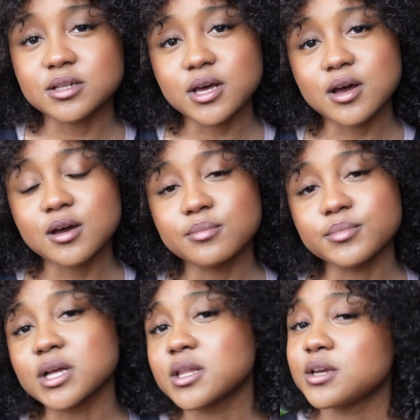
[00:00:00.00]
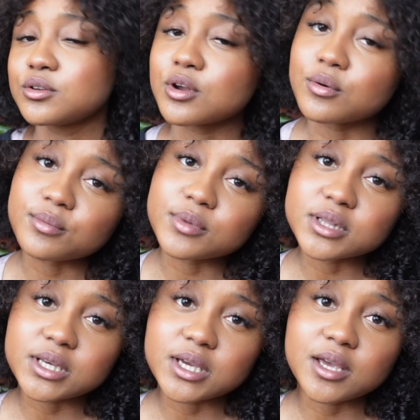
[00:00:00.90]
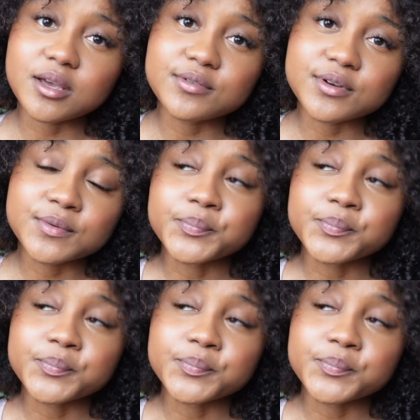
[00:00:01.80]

club, I'll let you know when we leave,